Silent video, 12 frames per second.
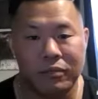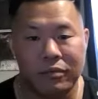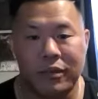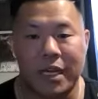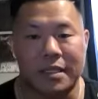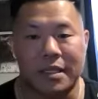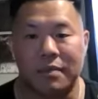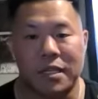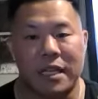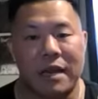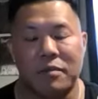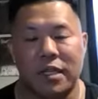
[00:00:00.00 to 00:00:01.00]
That's up to
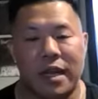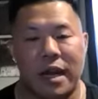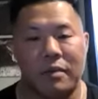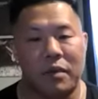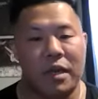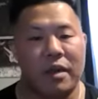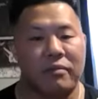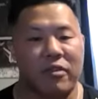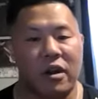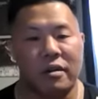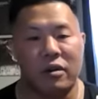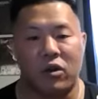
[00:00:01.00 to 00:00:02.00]
them to kind of be
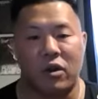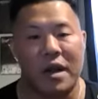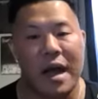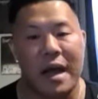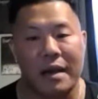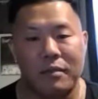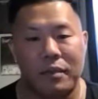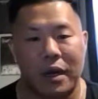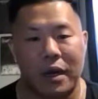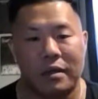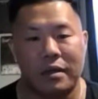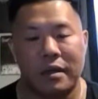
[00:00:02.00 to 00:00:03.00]
upfront or not.
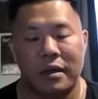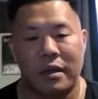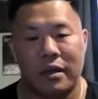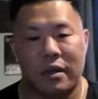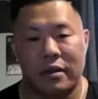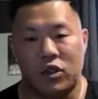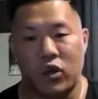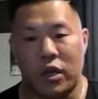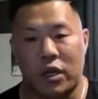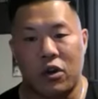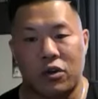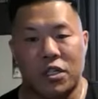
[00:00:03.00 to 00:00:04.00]
But to a
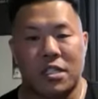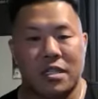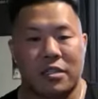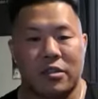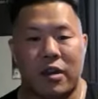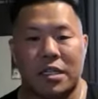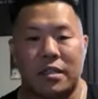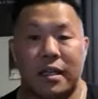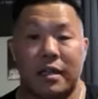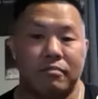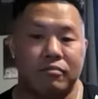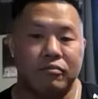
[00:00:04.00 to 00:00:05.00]
coach's discretion, like
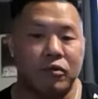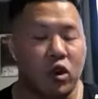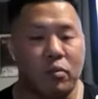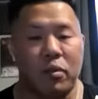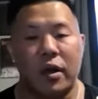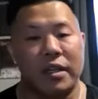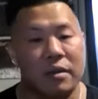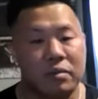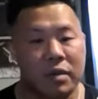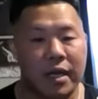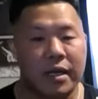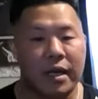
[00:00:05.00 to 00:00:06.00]
they're putting the
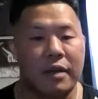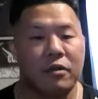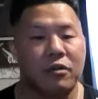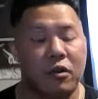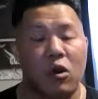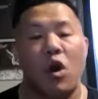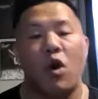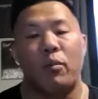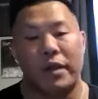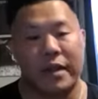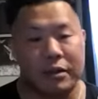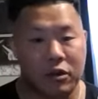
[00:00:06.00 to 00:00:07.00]
plan together, they're hoping
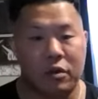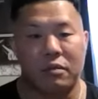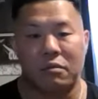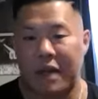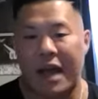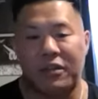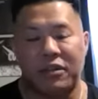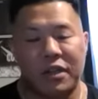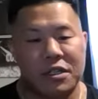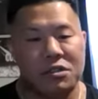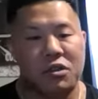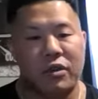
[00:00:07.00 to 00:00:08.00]
that their athlete
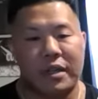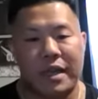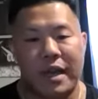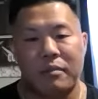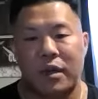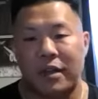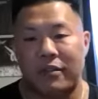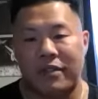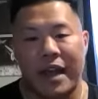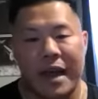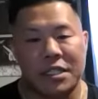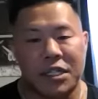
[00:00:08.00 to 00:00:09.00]
is doing that. But if they
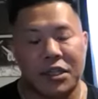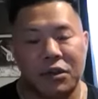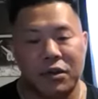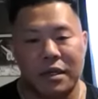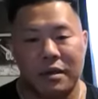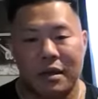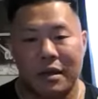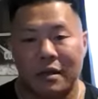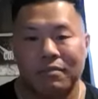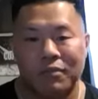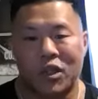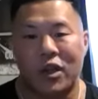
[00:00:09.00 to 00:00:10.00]
execute it,
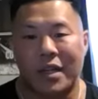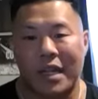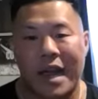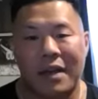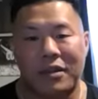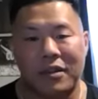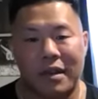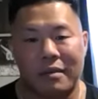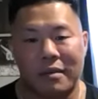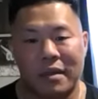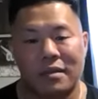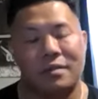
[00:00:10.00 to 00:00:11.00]
it's on the athlete.
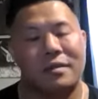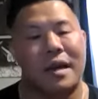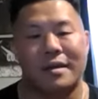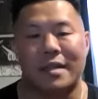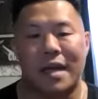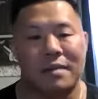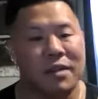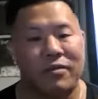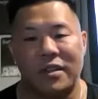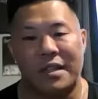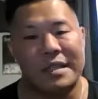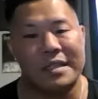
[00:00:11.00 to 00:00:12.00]
A lot of times I
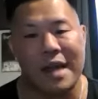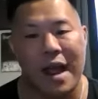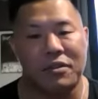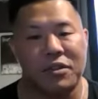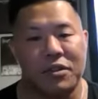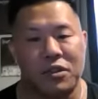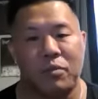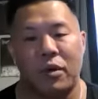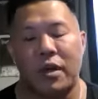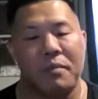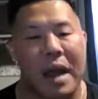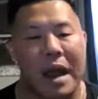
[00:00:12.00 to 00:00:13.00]
feel like these athletes are
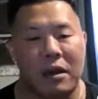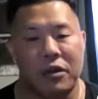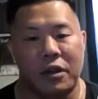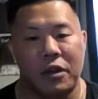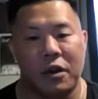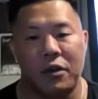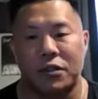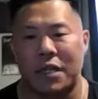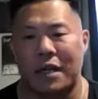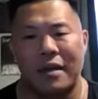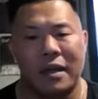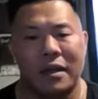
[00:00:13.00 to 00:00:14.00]
putting it back on the coach,
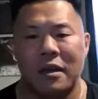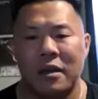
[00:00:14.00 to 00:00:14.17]
saying like,